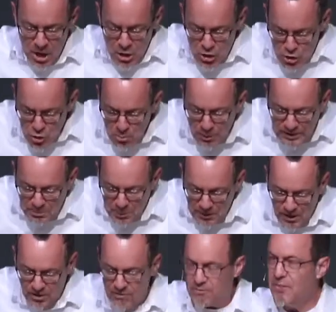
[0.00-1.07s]
You must be
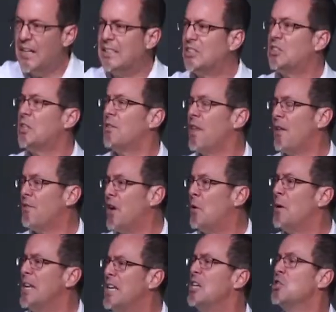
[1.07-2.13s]
convinced that
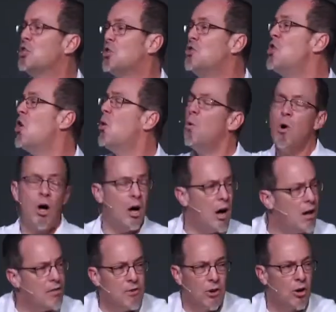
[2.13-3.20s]
there is no
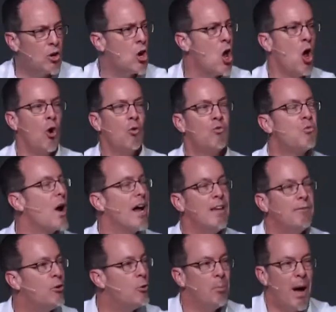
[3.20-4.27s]
other
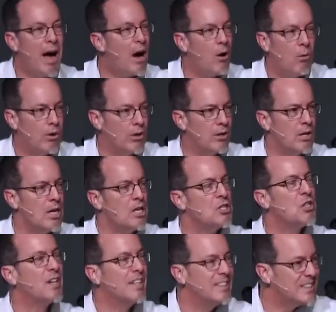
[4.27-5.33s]
rival power
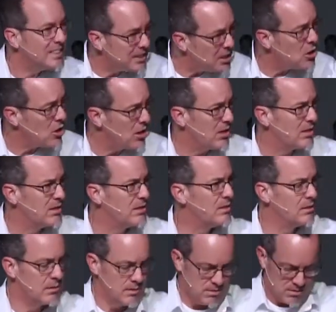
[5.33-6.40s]
to consider.
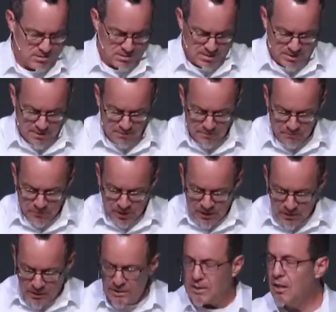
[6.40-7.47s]

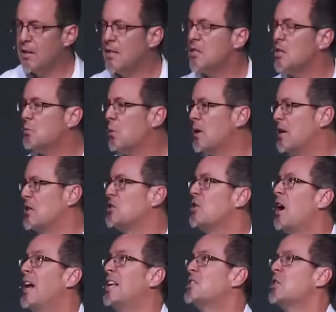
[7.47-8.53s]
Listen, this is what it is not.